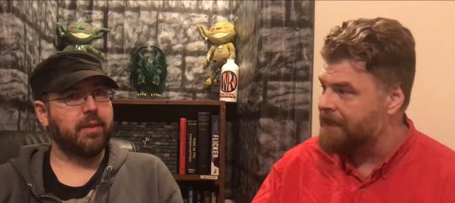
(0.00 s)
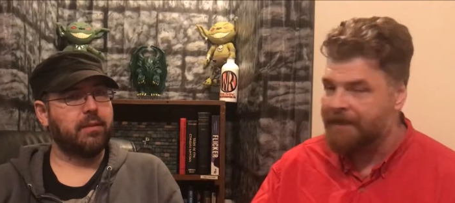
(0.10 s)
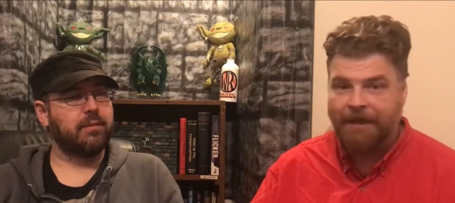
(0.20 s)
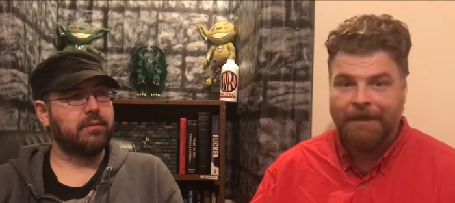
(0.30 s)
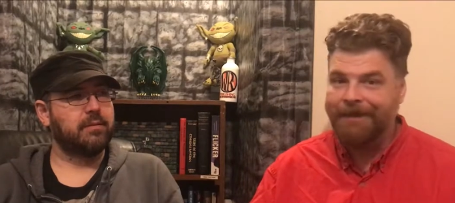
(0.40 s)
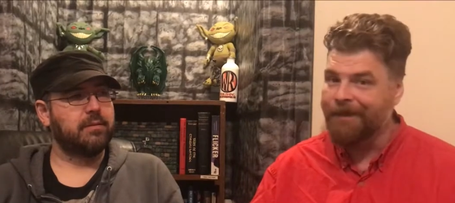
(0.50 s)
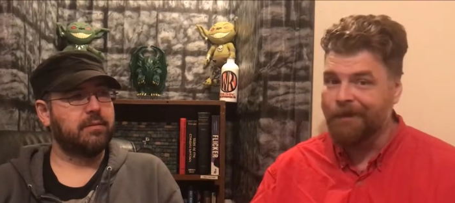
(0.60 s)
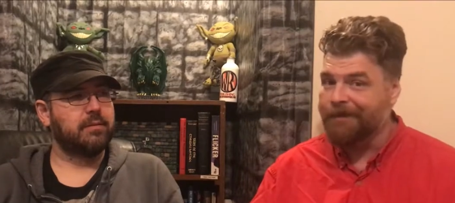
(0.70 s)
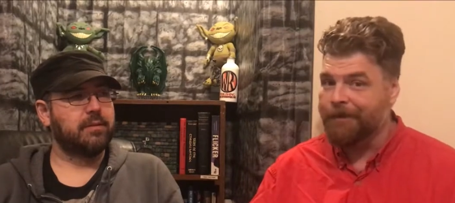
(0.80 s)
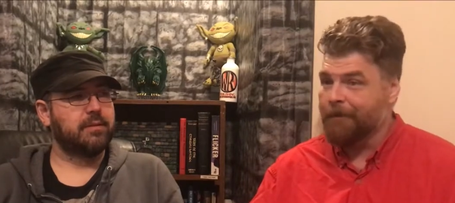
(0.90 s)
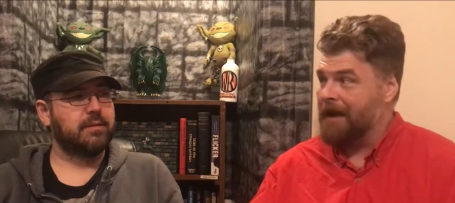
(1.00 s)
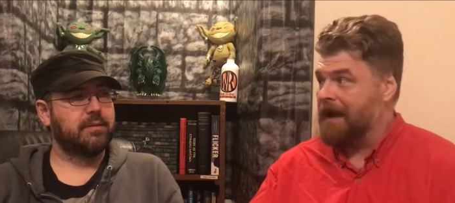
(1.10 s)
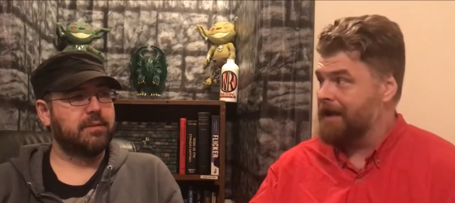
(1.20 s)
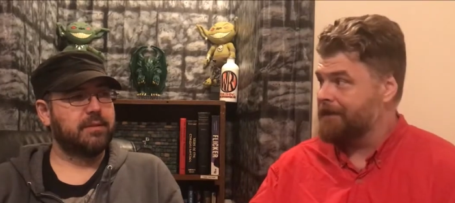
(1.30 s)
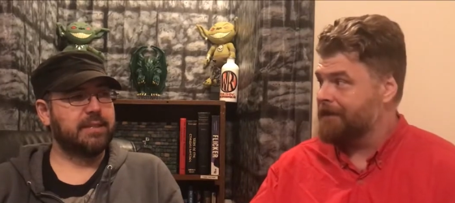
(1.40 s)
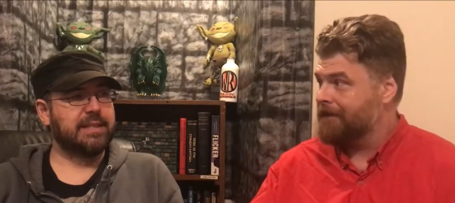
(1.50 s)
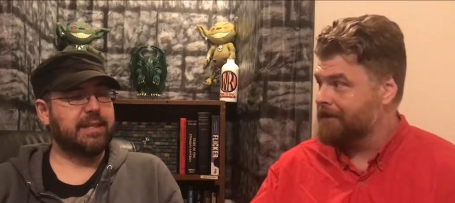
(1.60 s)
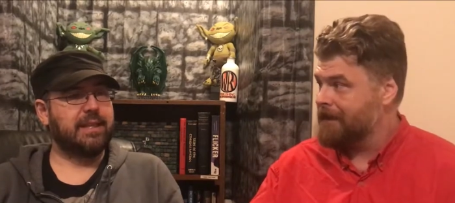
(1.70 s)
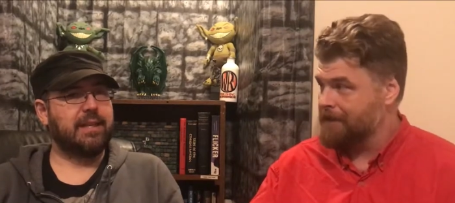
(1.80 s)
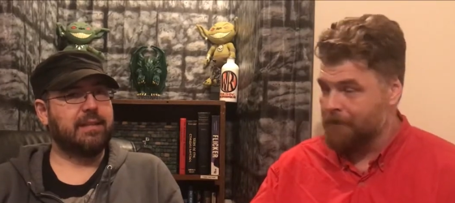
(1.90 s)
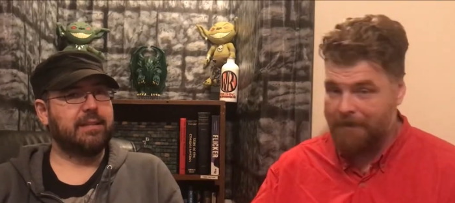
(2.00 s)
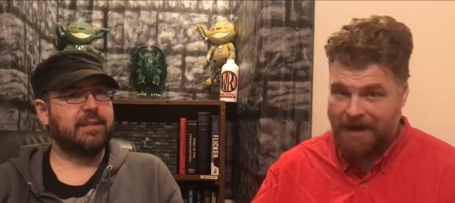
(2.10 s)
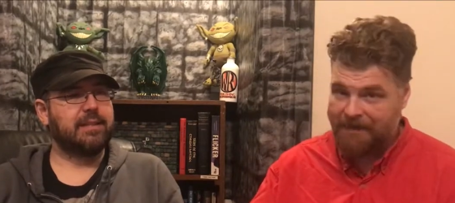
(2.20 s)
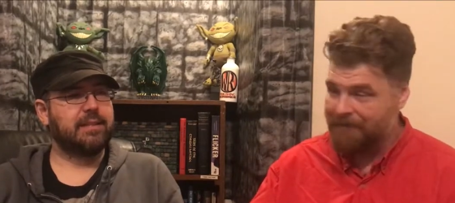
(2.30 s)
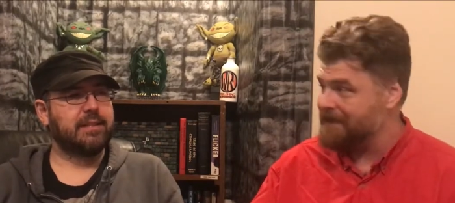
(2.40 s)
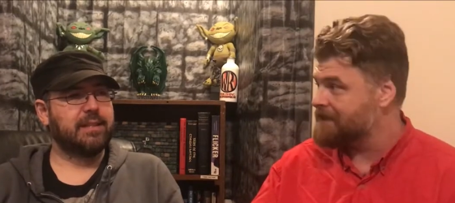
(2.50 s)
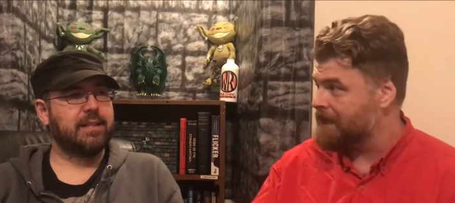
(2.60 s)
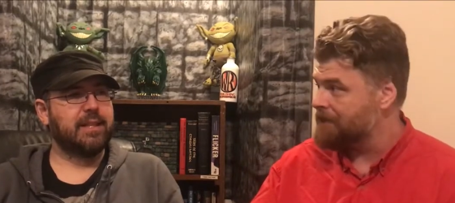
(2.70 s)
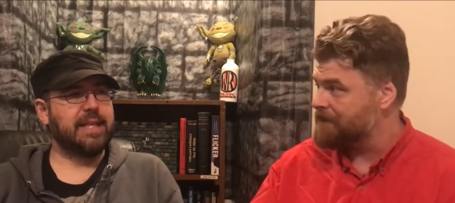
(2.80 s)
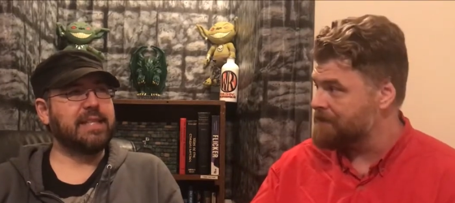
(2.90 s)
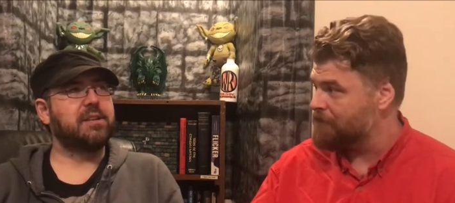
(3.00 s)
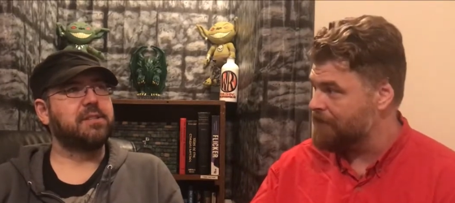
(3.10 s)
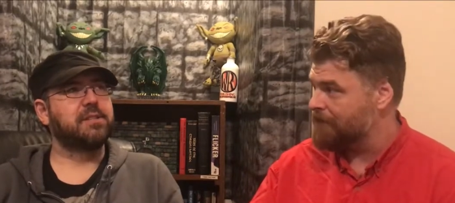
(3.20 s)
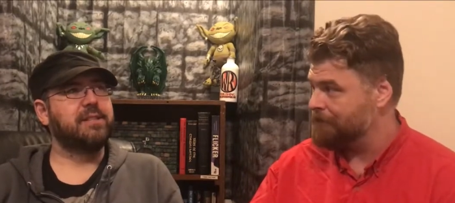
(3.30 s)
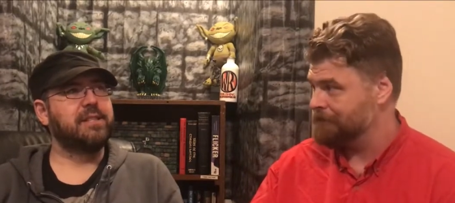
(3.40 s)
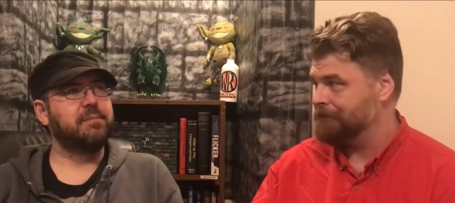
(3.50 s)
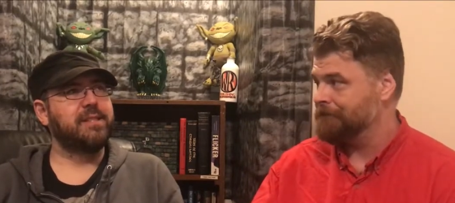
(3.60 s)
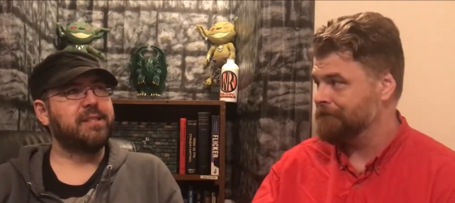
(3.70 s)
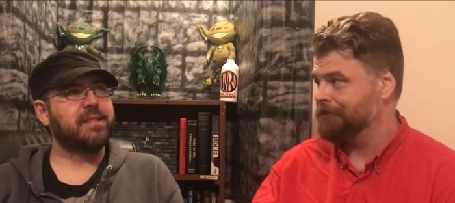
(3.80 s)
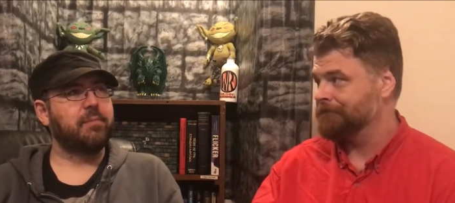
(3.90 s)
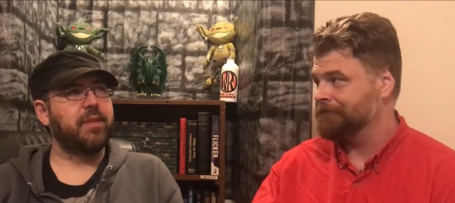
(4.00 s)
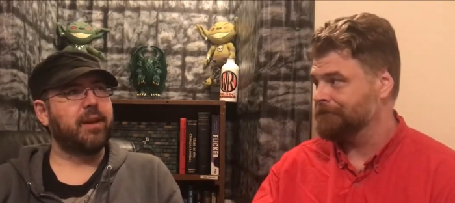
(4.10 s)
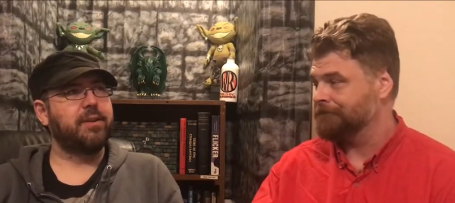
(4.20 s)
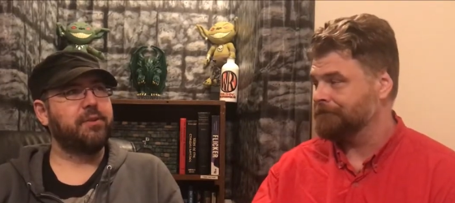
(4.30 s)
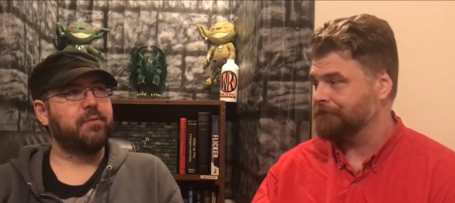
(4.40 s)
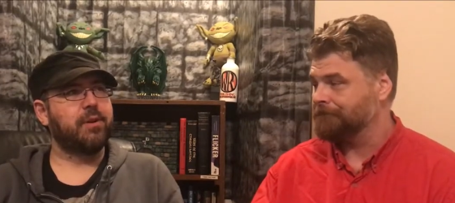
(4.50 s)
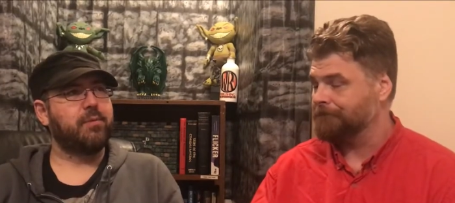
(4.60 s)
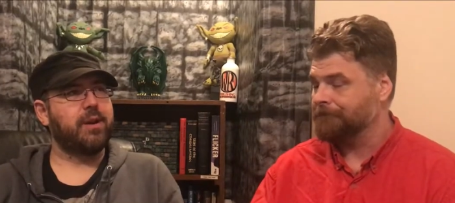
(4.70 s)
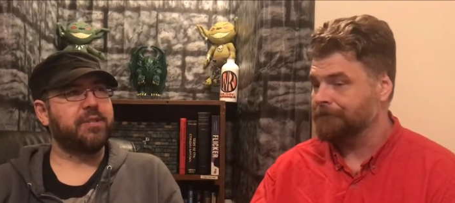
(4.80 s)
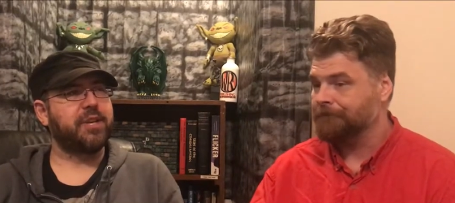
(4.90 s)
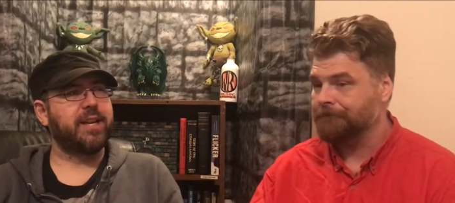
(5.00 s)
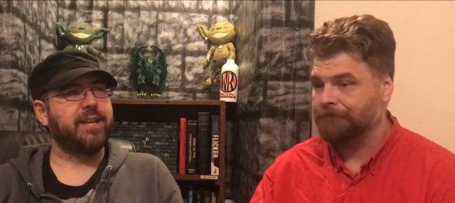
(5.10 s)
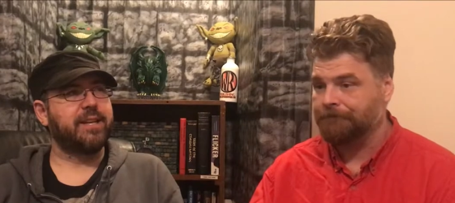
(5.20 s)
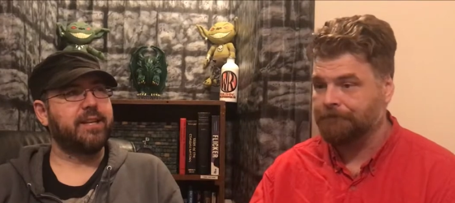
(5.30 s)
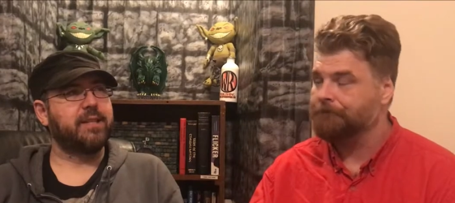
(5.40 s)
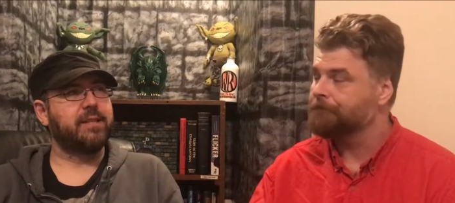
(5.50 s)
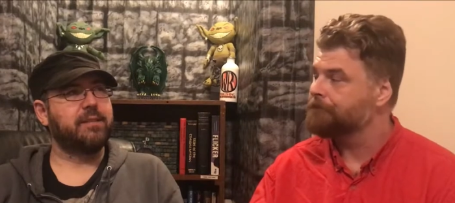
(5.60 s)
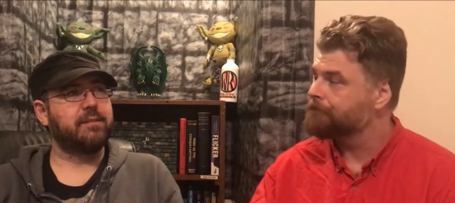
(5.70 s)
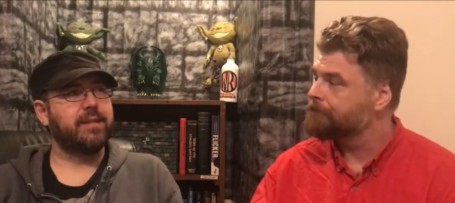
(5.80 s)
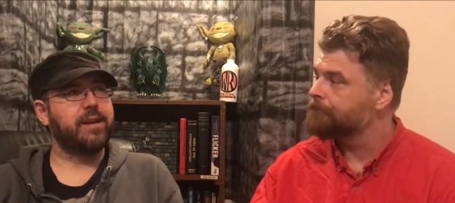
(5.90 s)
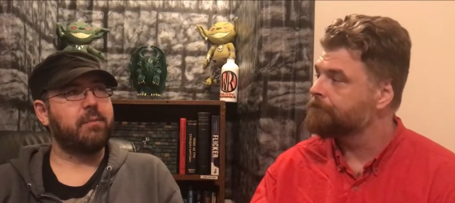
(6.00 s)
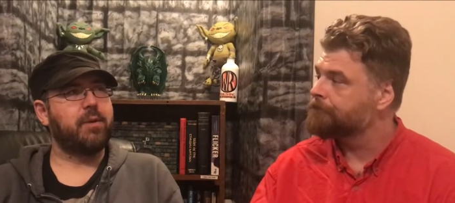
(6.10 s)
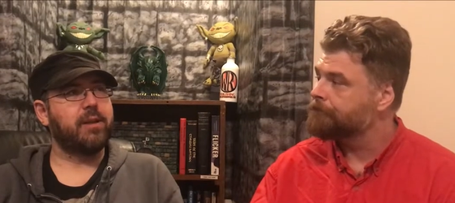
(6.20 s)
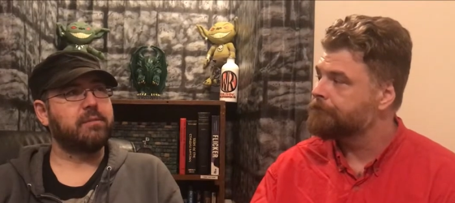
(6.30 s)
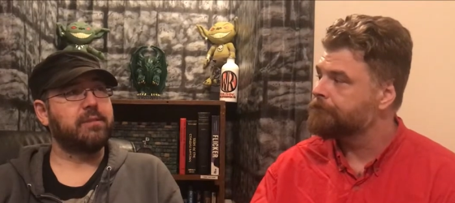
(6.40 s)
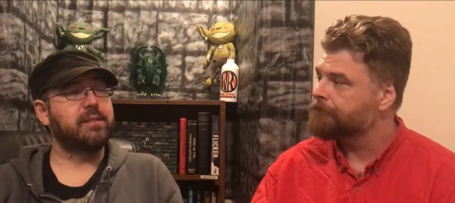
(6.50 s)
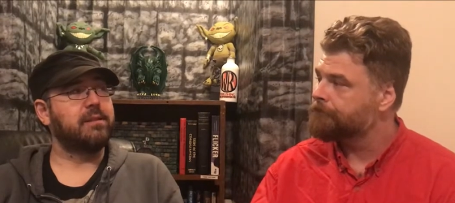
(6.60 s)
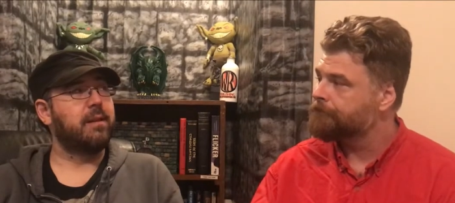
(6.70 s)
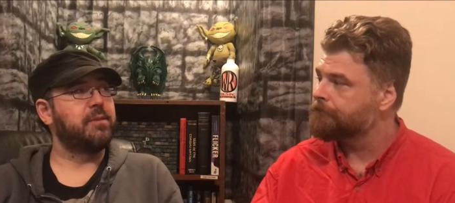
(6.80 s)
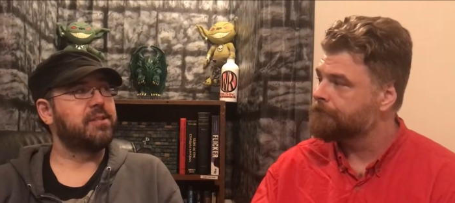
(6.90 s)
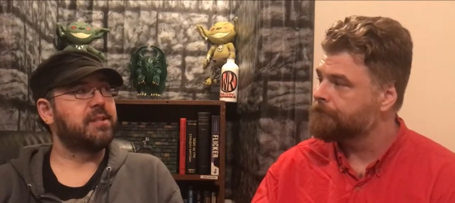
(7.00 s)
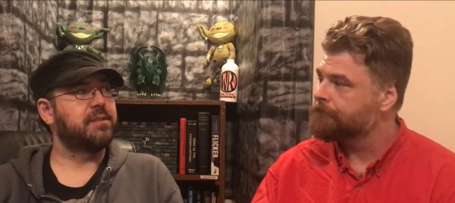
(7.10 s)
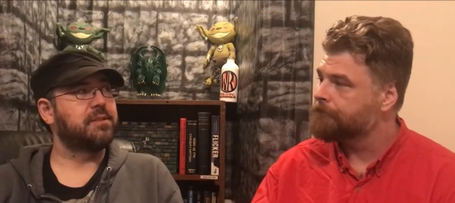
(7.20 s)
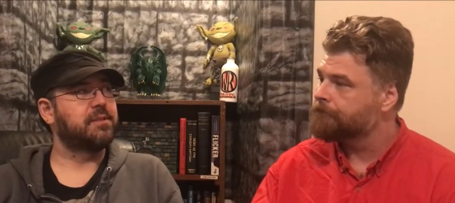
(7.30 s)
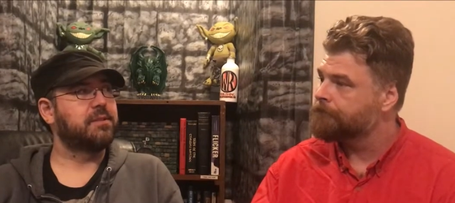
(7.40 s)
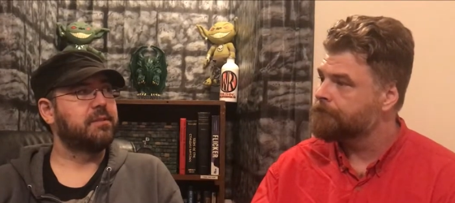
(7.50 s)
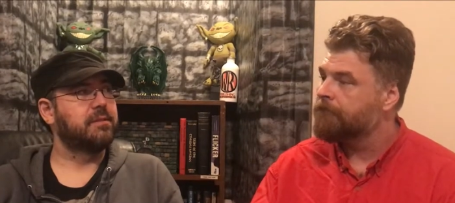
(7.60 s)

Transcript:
Speaker 1: beginning, you're you're behind.
Speaker 2: Uh, you're behind big time. And this also leads me to something I do want to watch again a little later, possibly, is Nemesis.